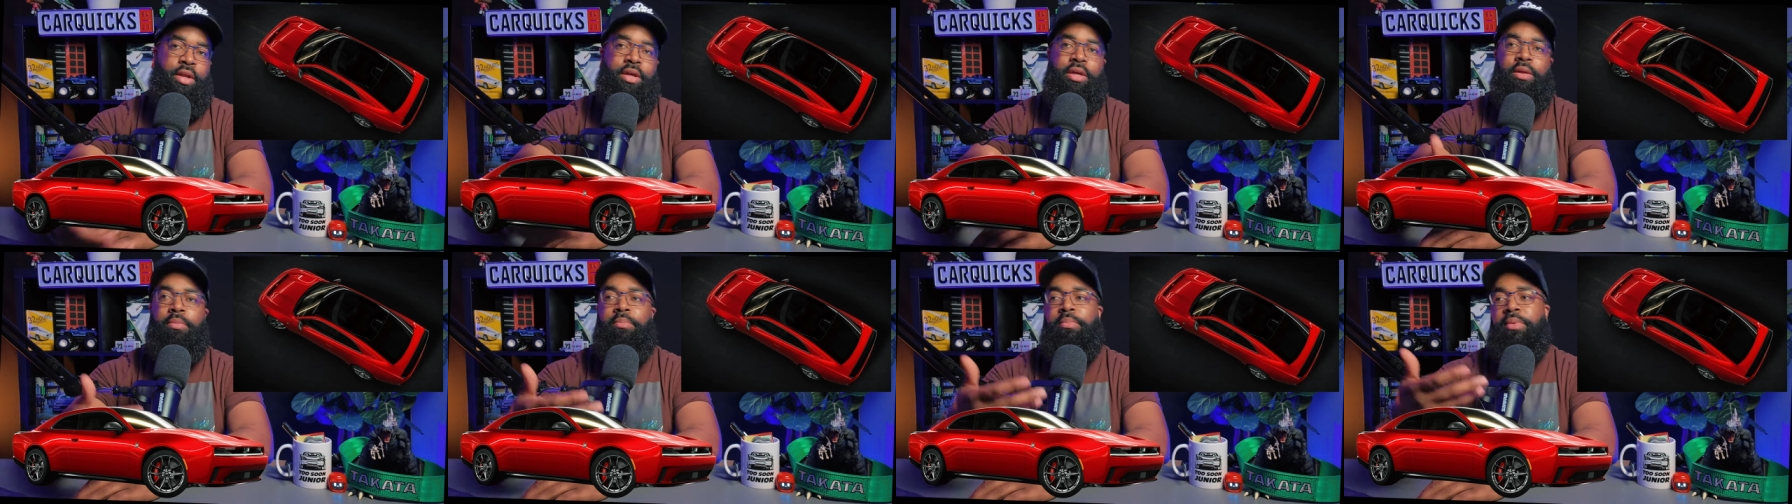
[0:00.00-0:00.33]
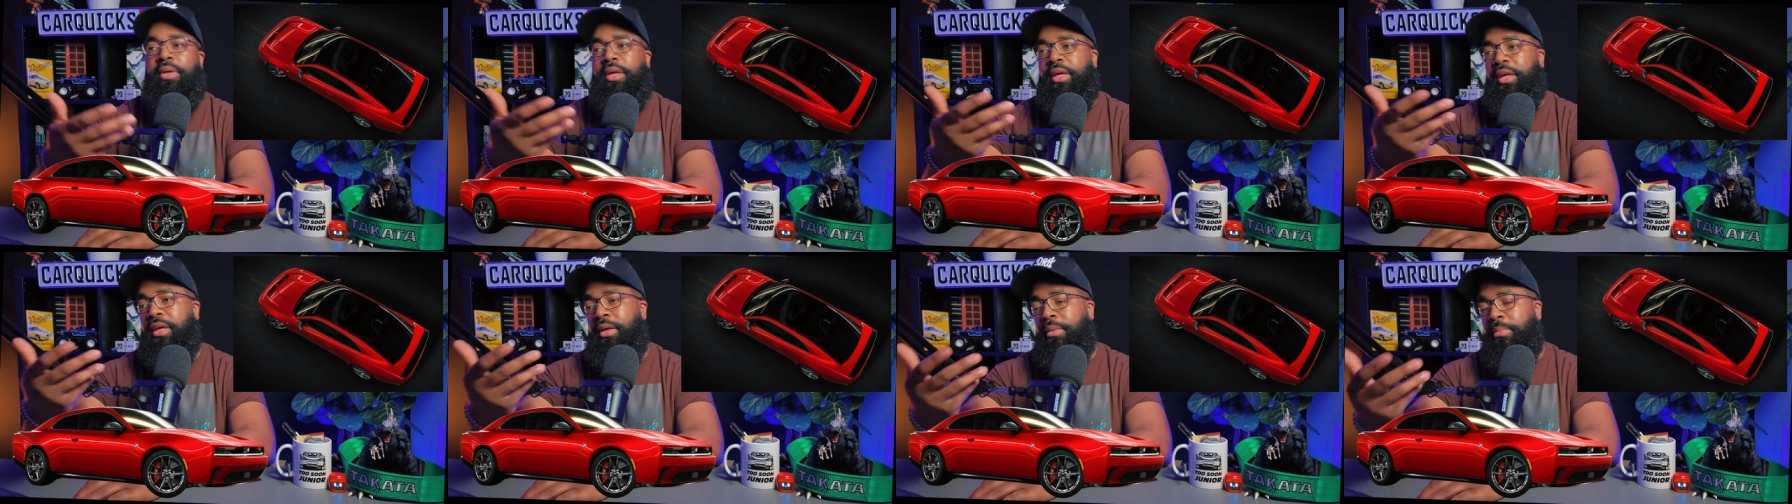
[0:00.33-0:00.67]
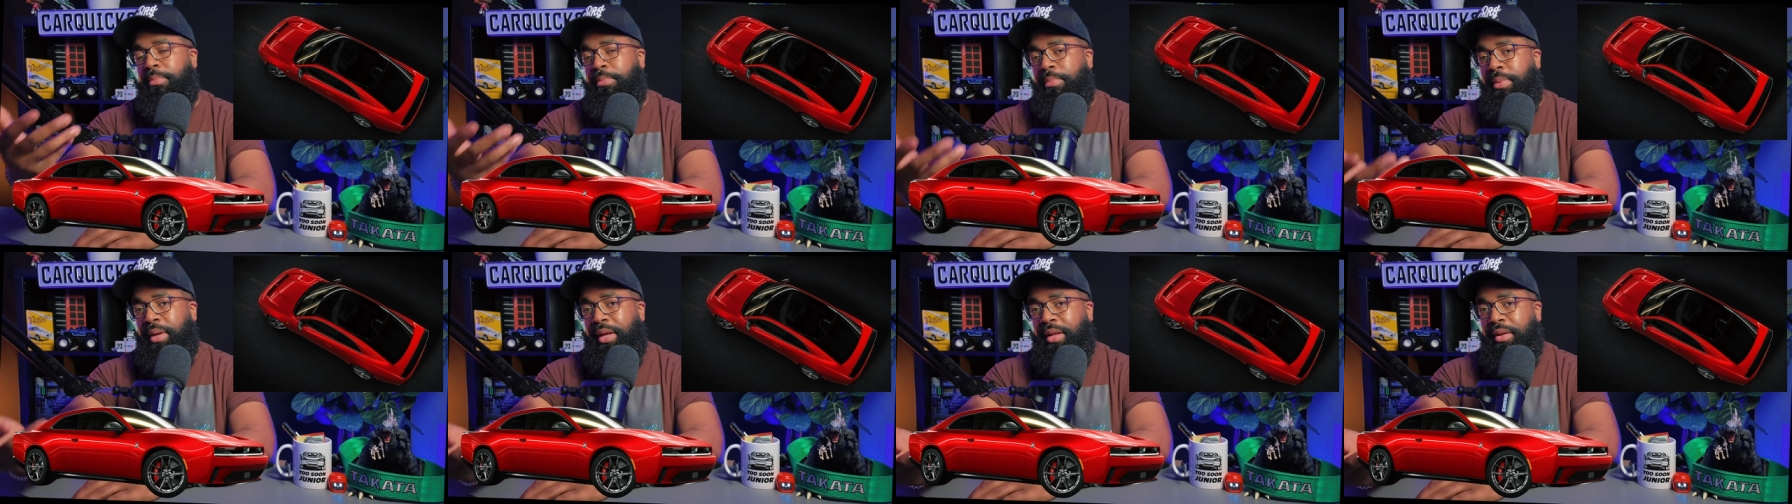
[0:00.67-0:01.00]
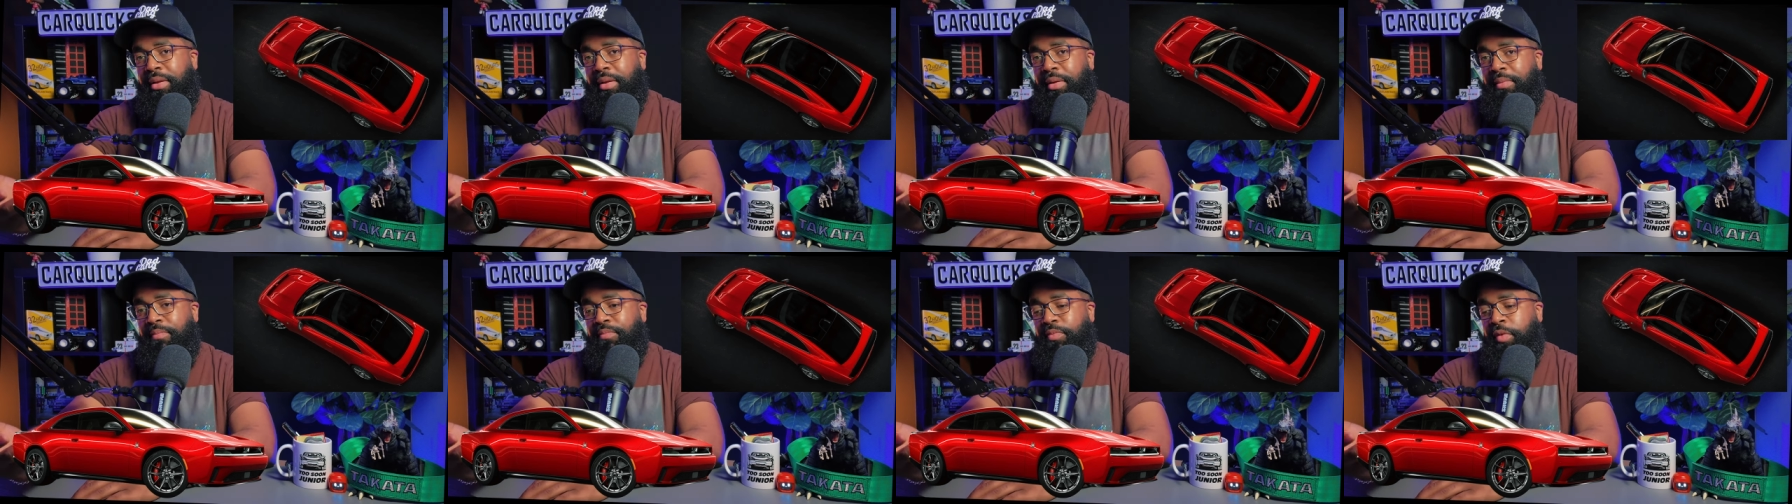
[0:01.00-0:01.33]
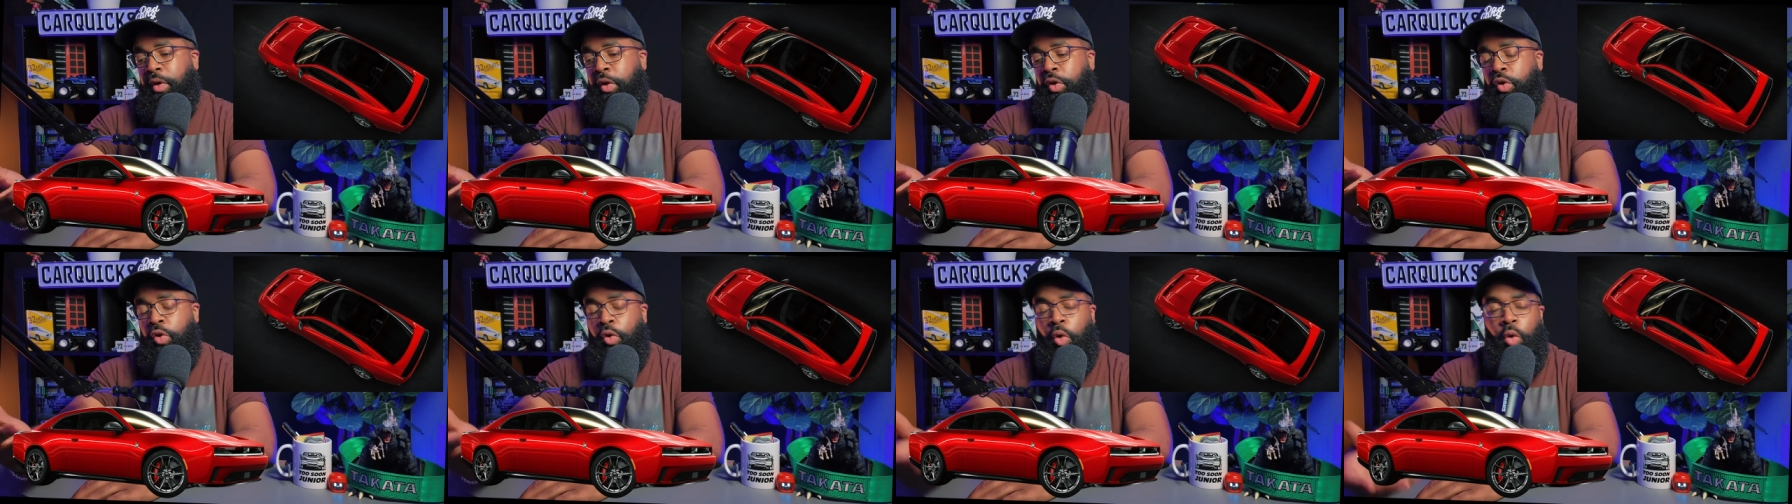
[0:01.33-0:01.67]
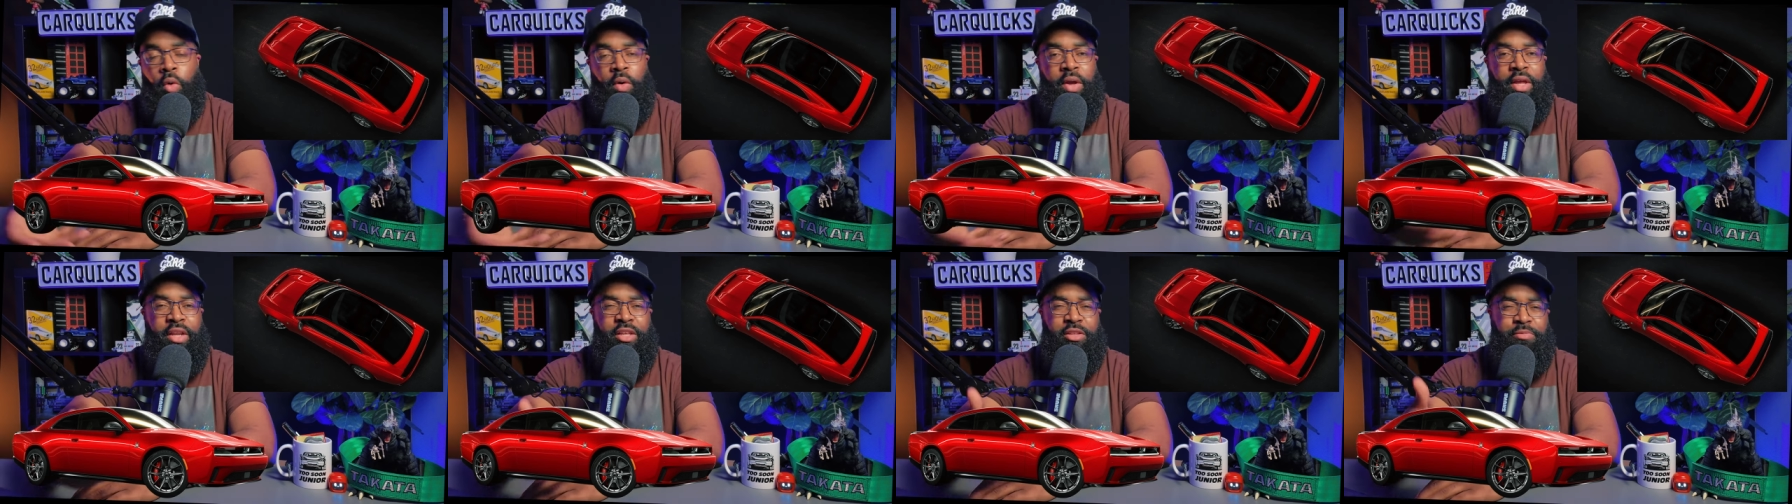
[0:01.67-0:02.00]
It can be a bit
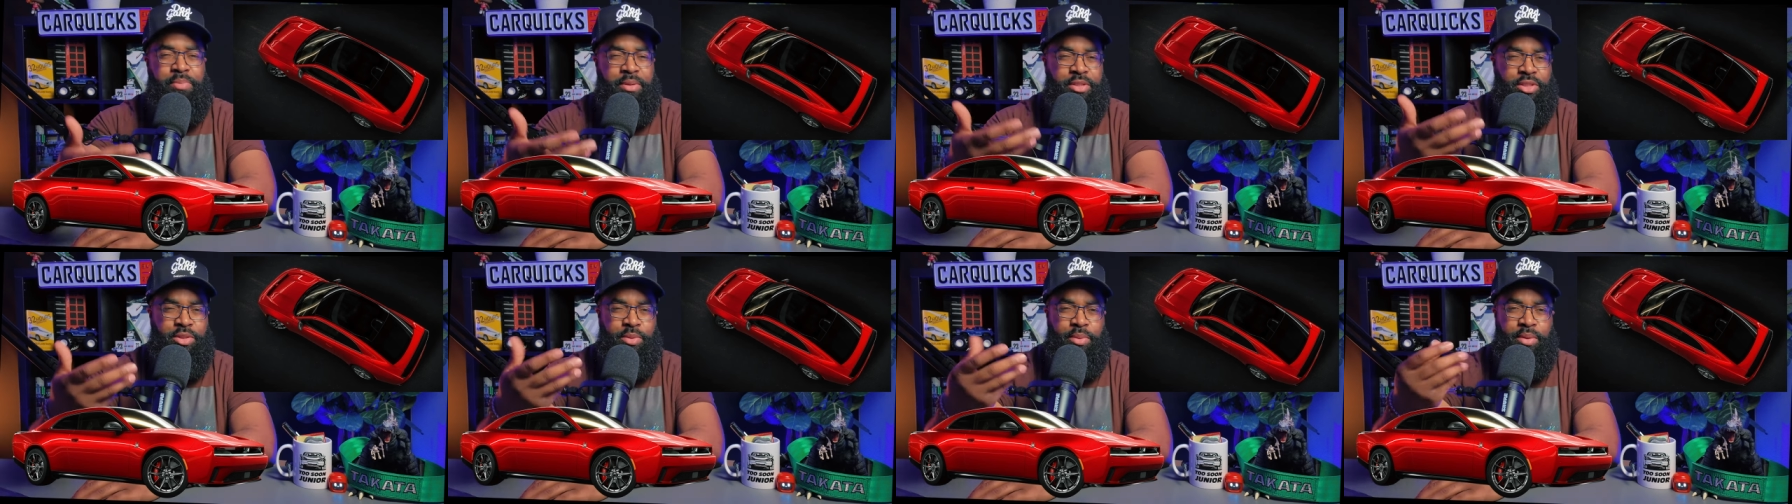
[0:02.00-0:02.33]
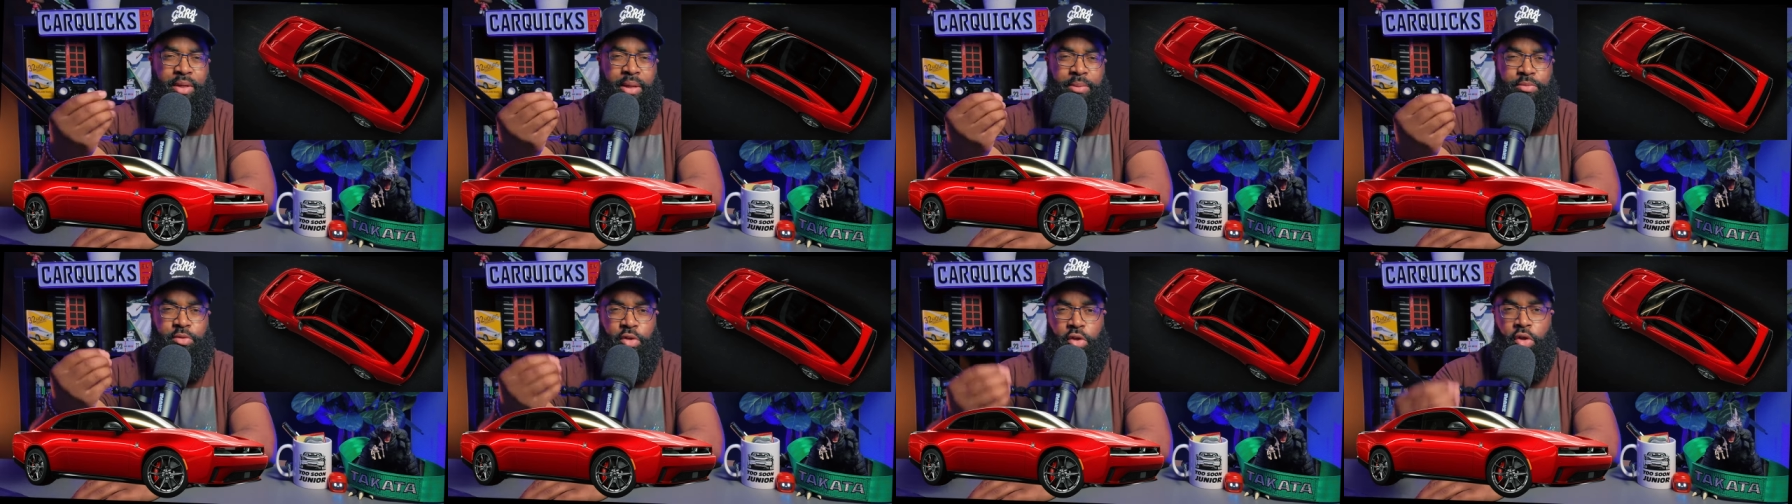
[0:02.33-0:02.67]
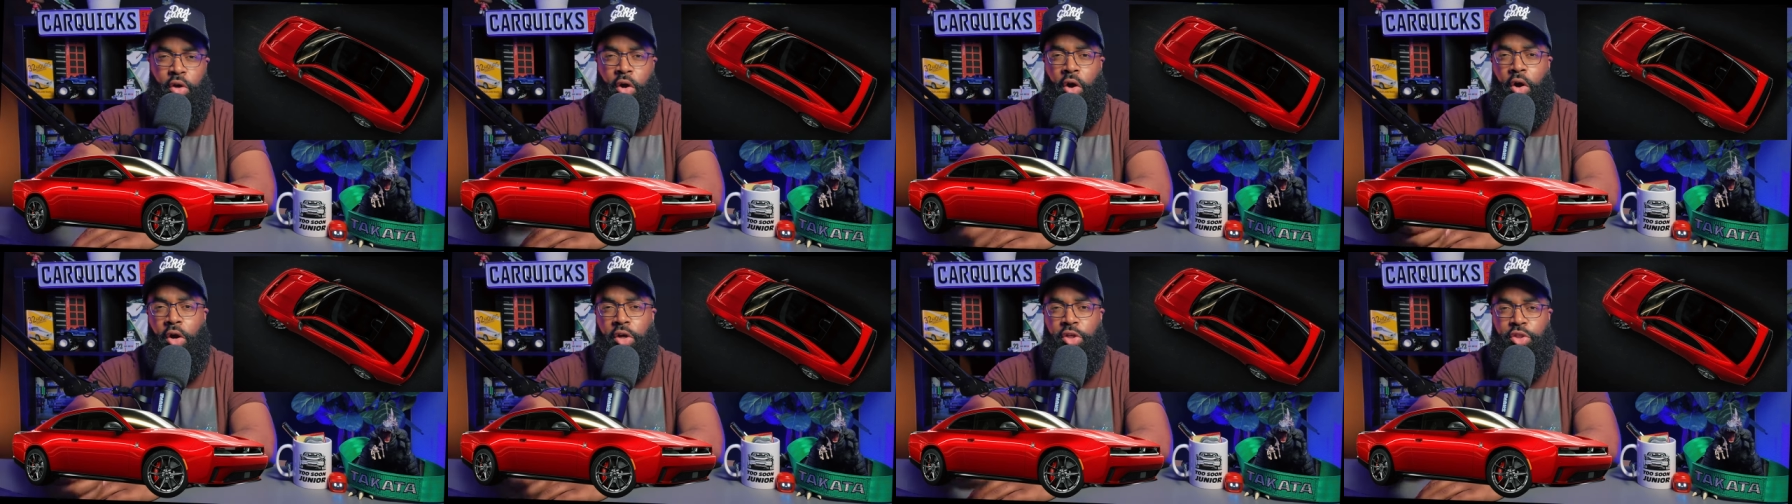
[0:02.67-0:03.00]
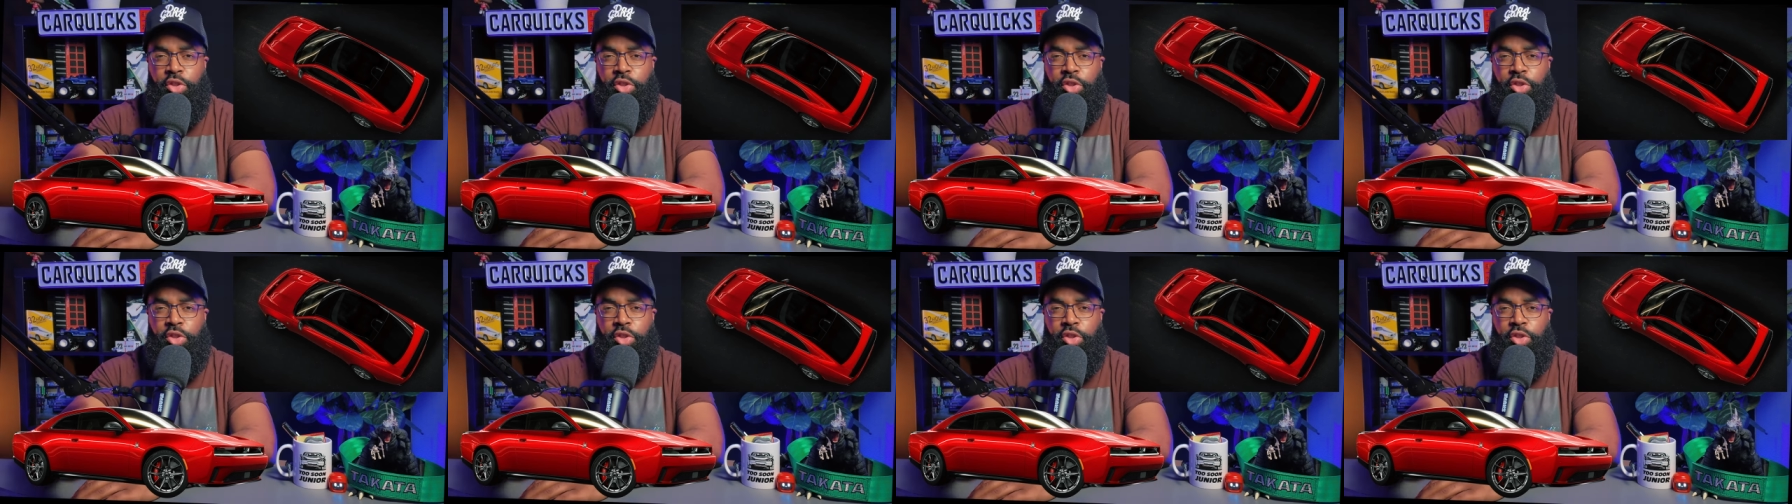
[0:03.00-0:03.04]
annoying, especially when it comes to cars